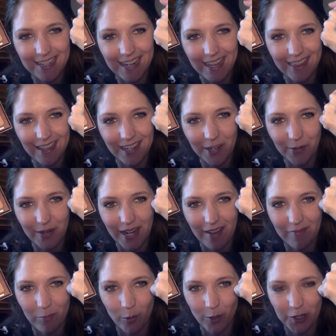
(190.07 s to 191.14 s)
I thought it would
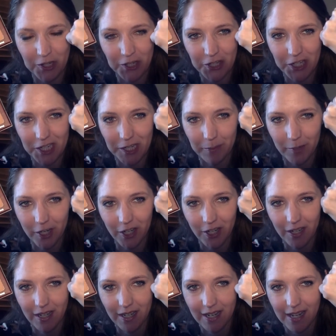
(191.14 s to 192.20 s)
have more
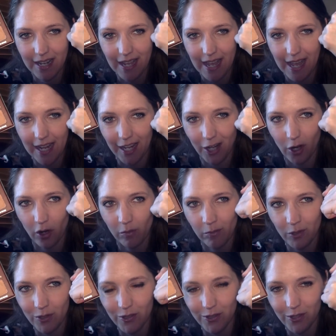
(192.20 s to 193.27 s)
shimmer, and it
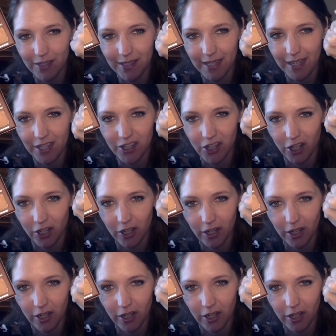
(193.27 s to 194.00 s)
almost looks like a dark